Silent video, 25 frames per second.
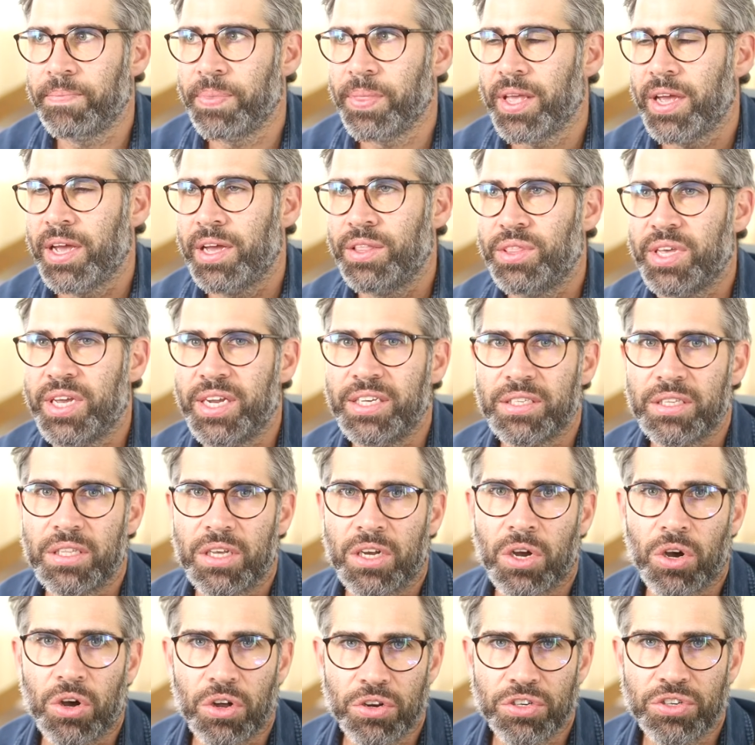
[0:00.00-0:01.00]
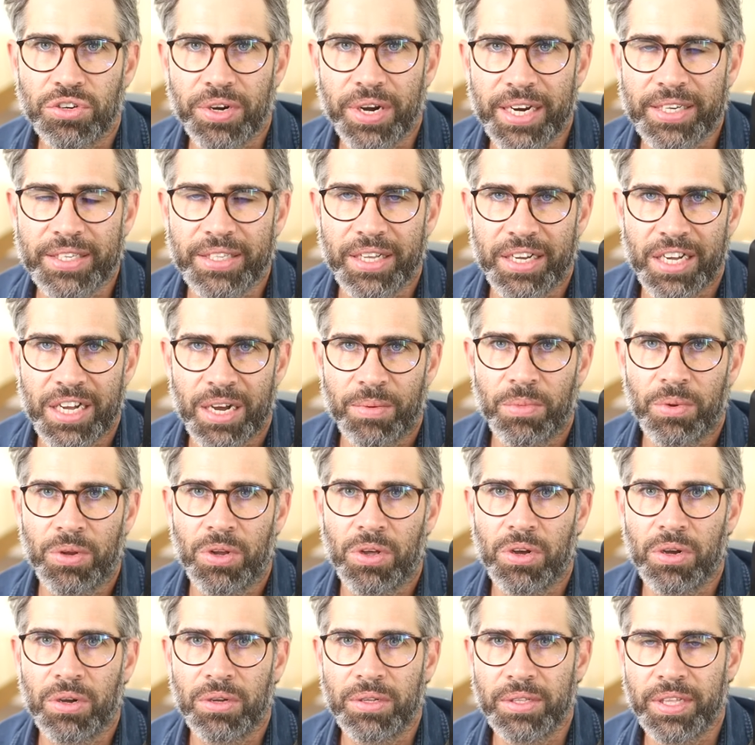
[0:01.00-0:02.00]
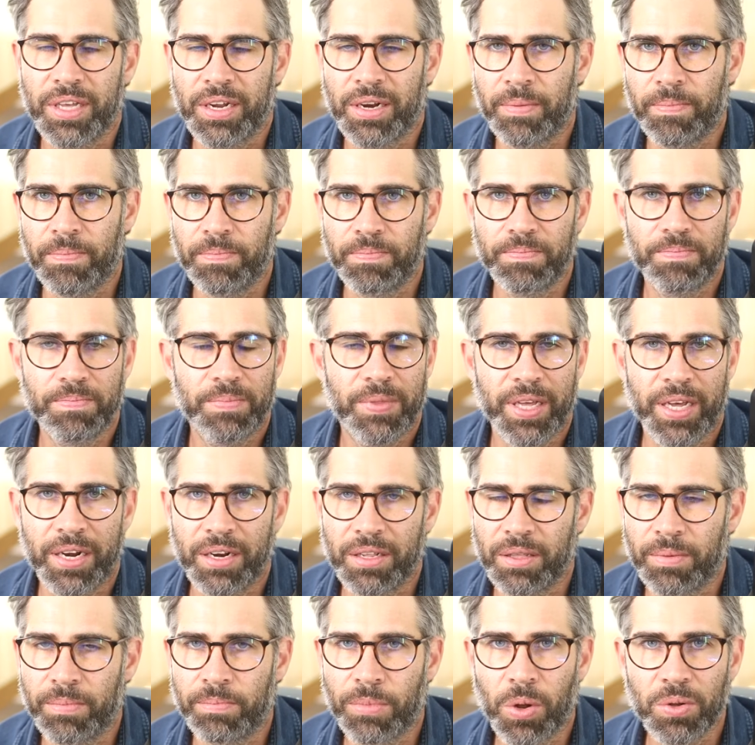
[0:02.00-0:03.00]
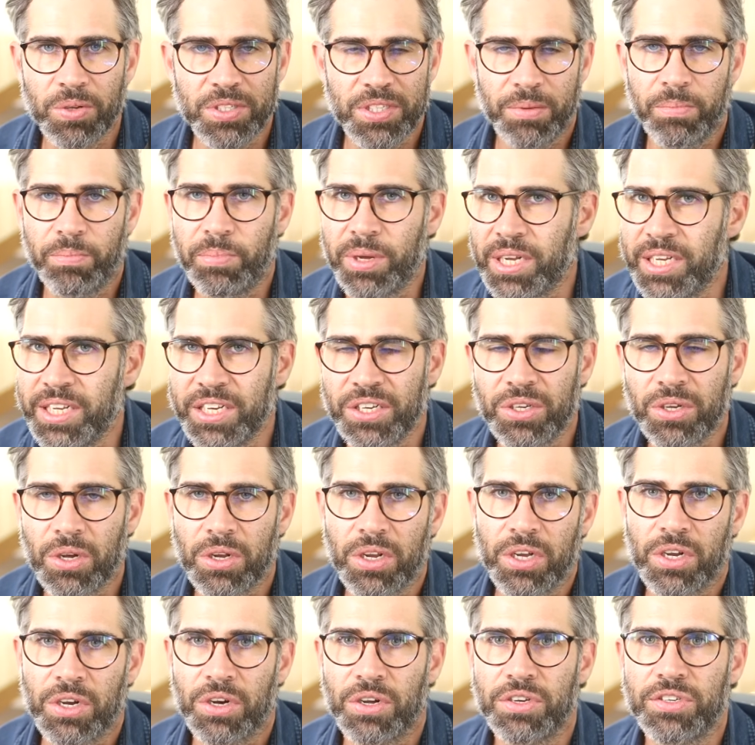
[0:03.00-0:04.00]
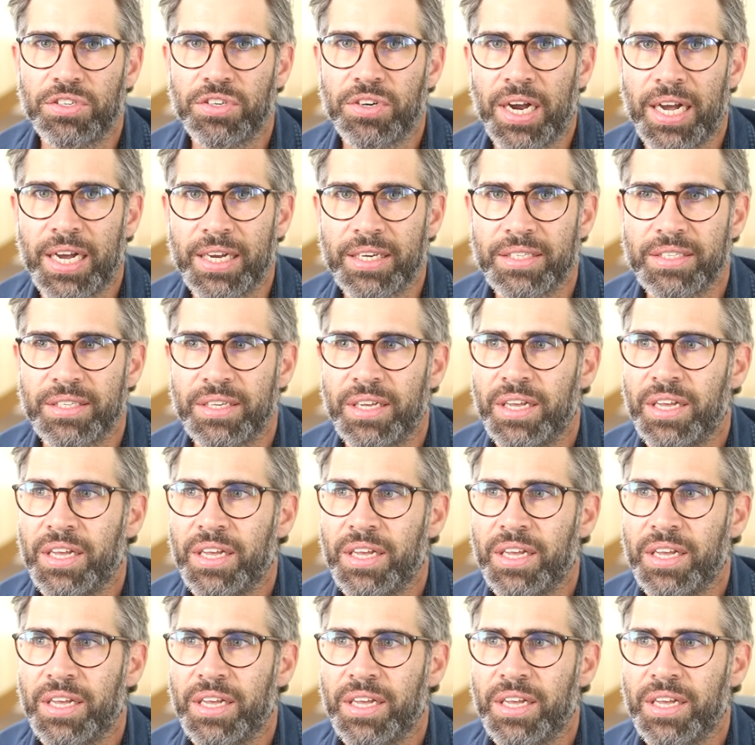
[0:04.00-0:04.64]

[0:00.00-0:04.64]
And these are the contracts that come along that are the multi-billion-dollar contracts